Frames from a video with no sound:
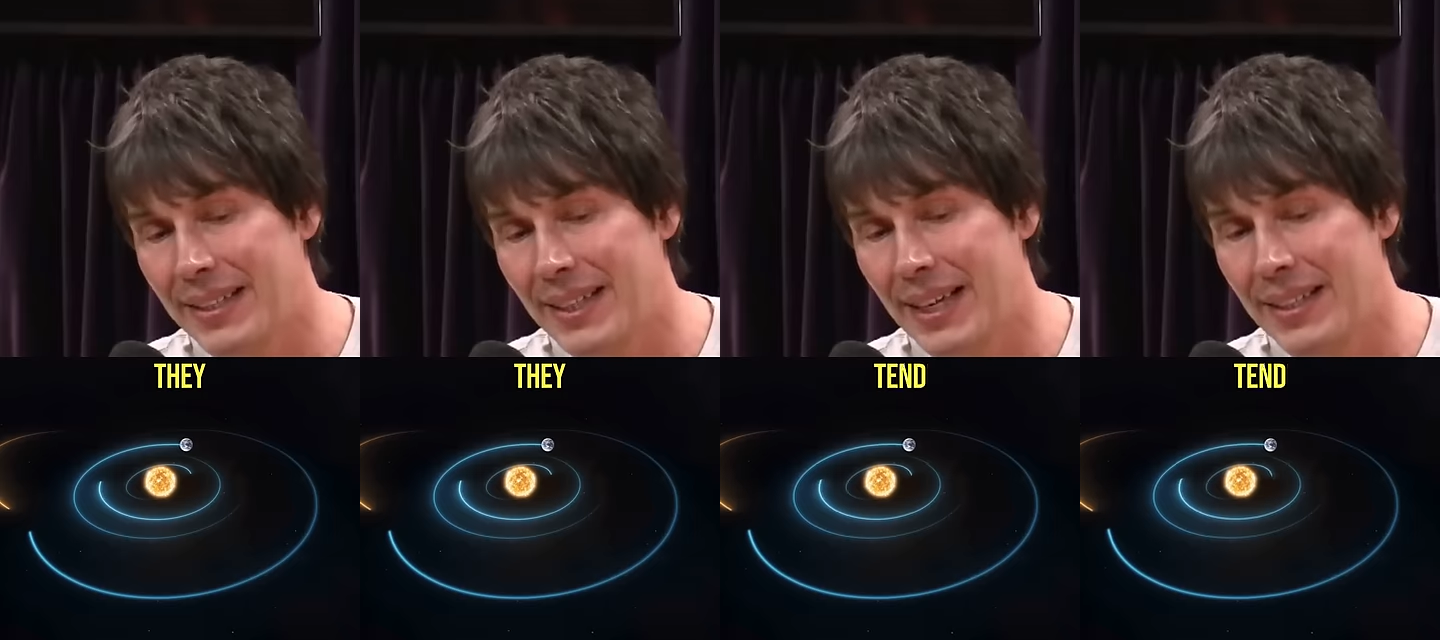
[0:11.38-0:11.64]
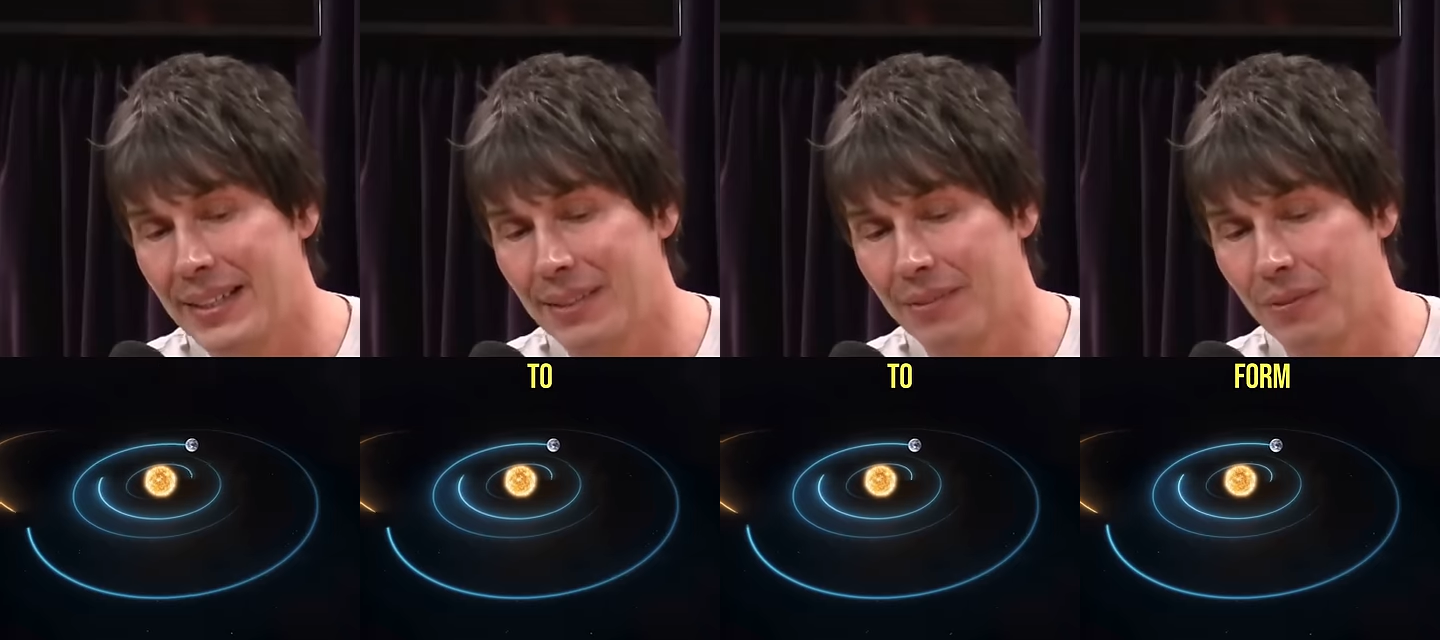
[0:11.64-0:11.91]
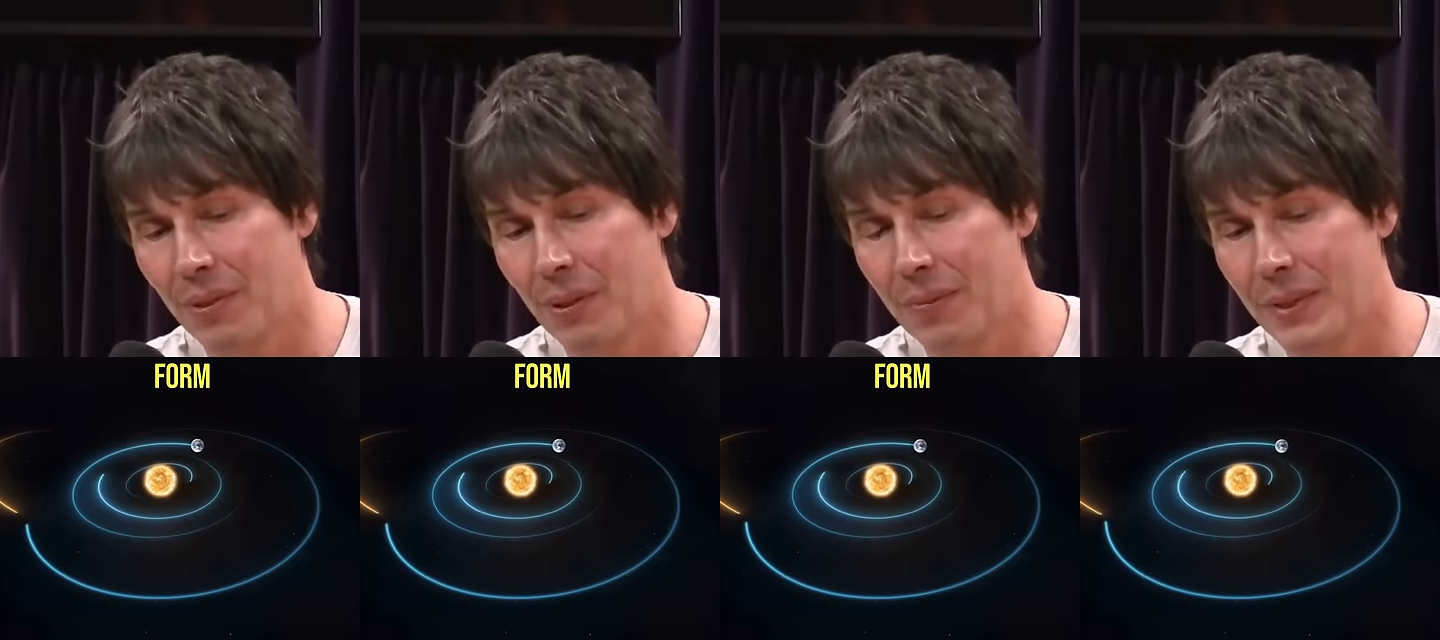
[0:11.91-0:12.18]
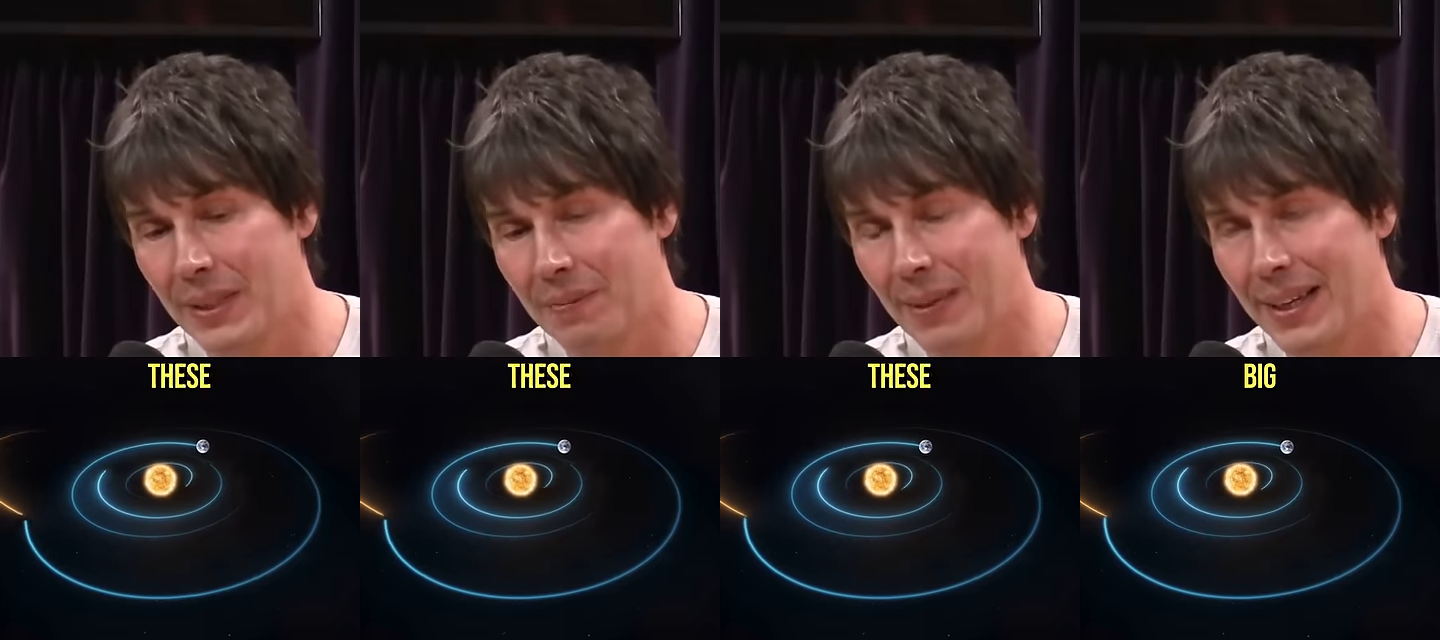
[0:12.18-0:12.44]
tend to
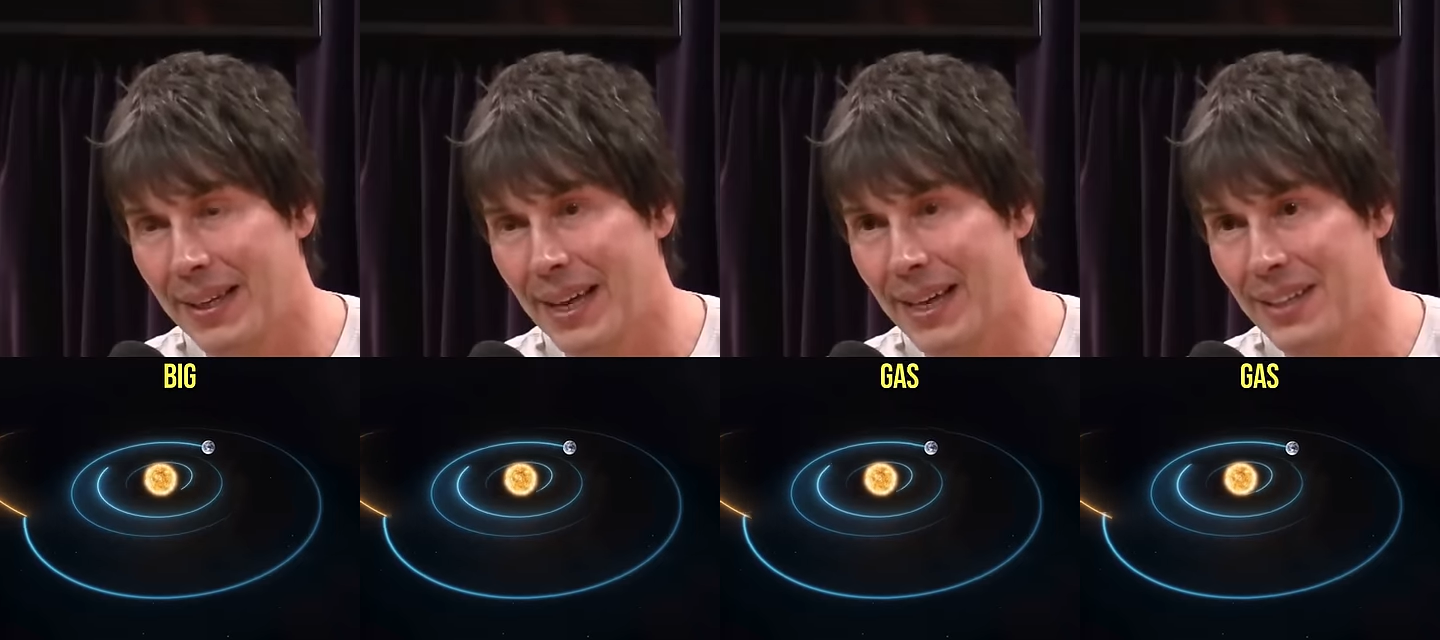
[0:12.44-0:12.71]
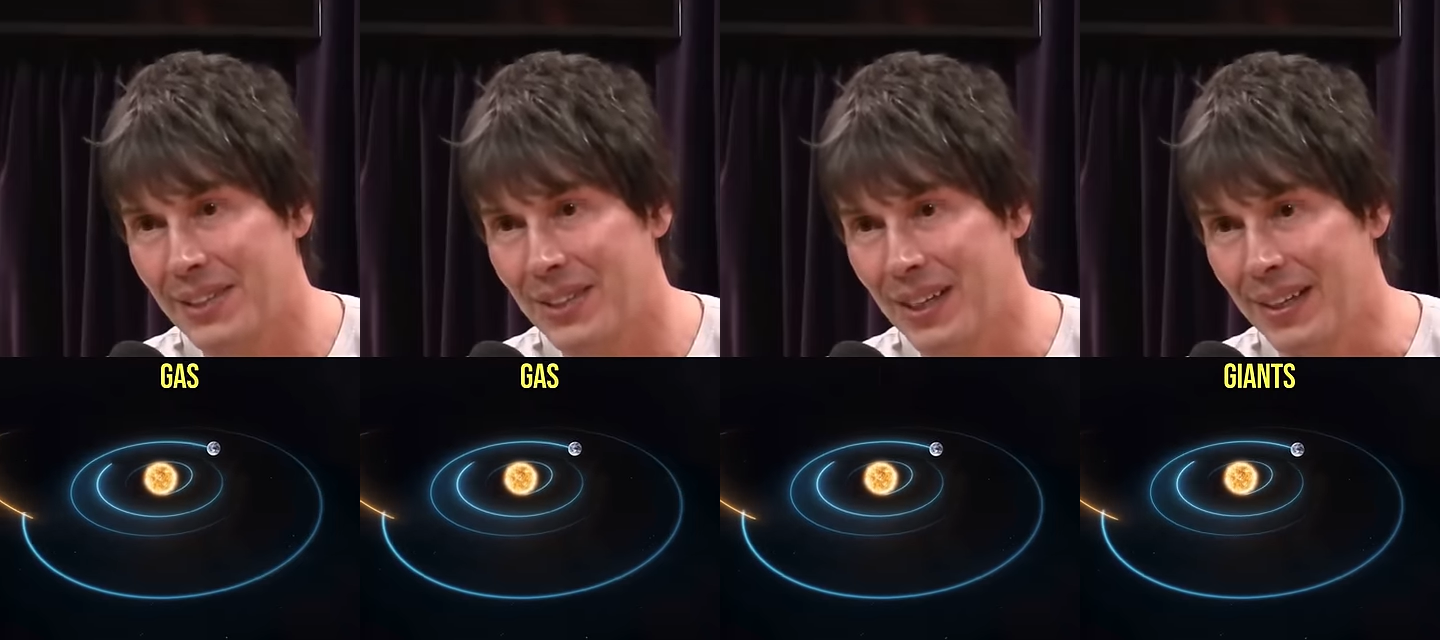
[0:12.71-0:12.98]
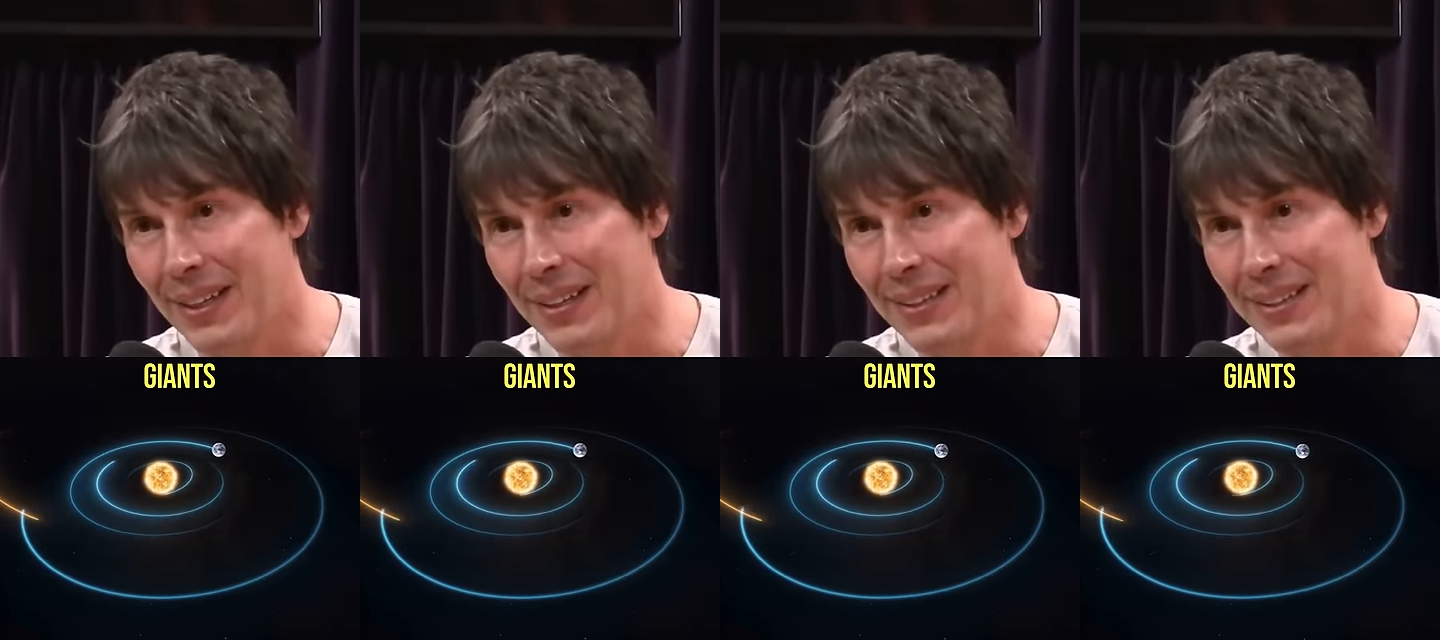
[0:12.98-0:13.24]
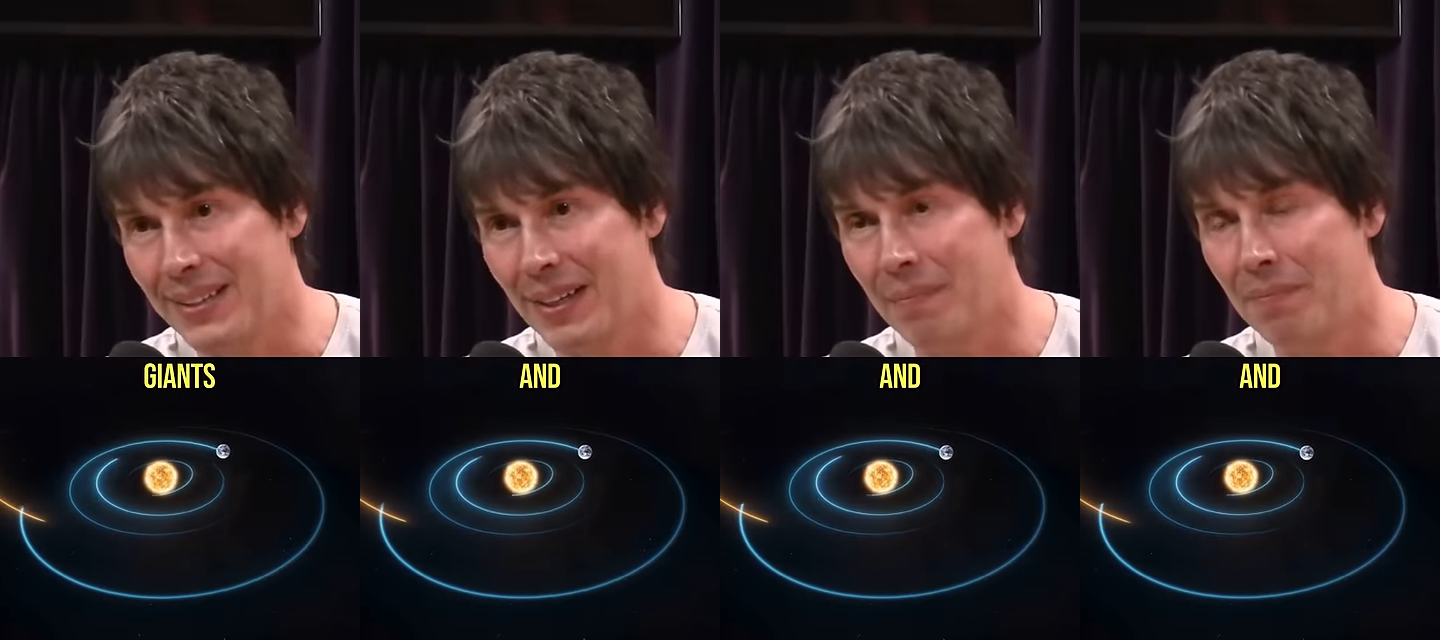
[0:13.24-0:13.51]
form these big gas giants